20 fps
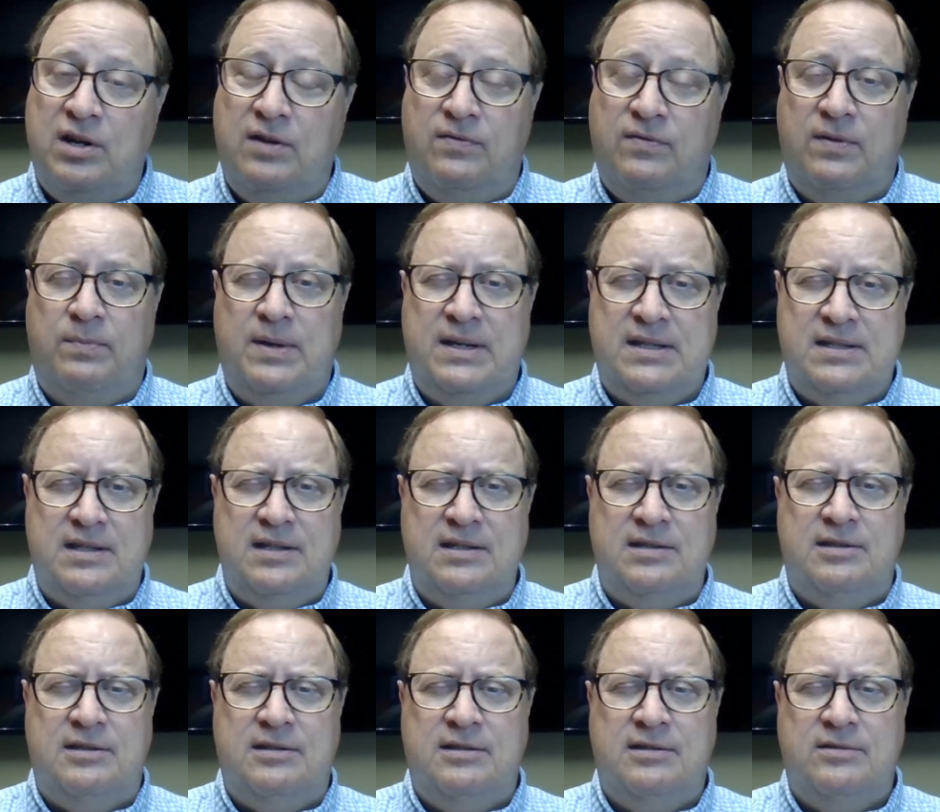of the
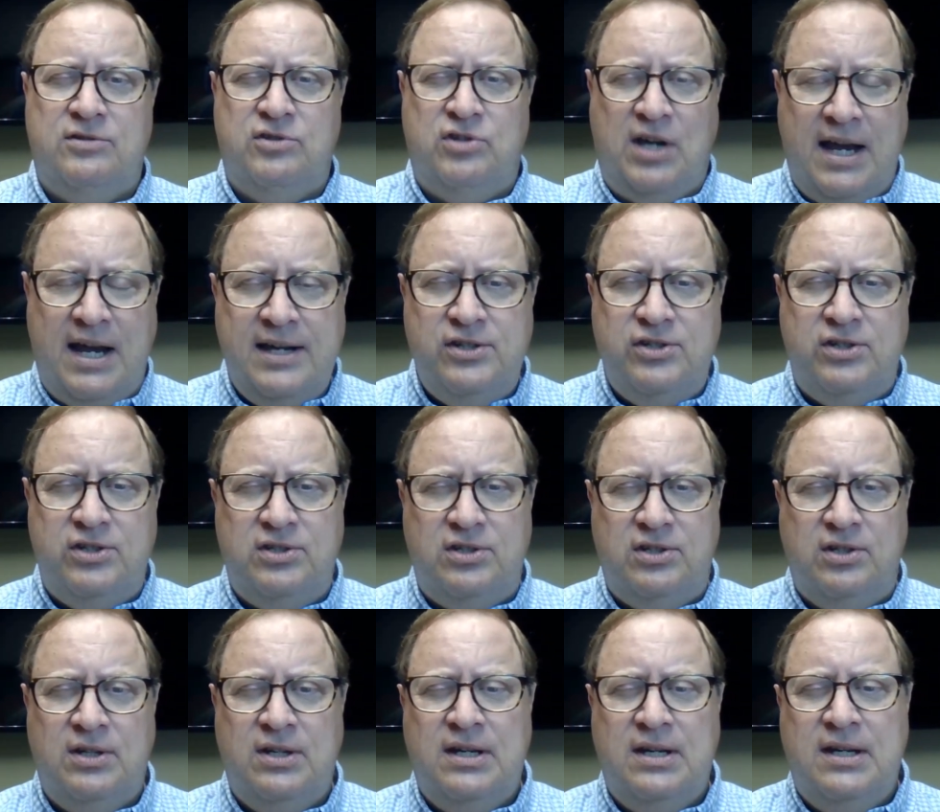business changes.